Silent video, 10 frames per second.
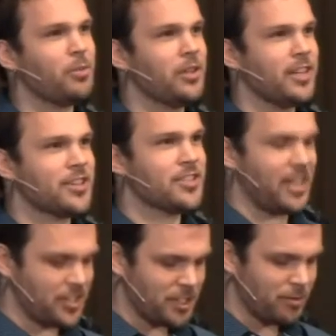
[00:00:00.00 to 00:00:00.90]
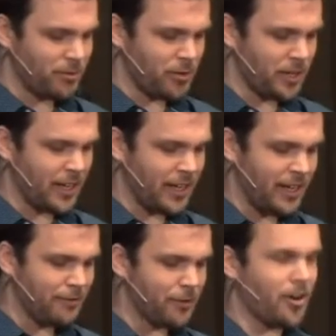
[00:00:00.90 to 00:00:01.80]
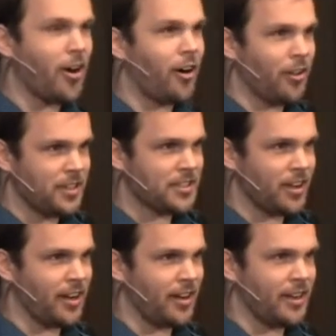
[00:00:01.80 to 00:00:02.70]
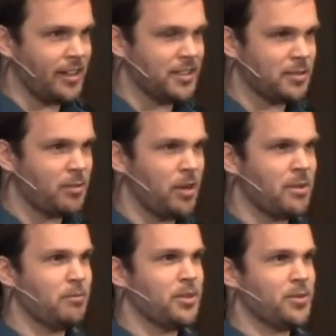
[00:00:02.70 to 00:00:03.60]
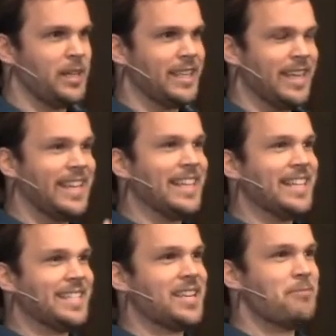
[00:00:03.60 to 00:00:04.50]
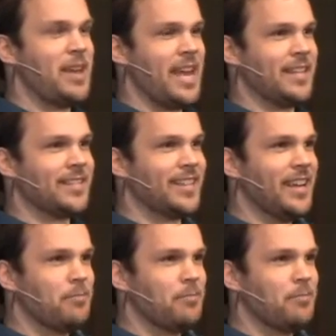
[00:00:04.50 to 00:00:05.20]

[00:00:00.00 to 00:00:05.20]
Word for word: intercessions before God for all that's gone on in this moment between getting these commands,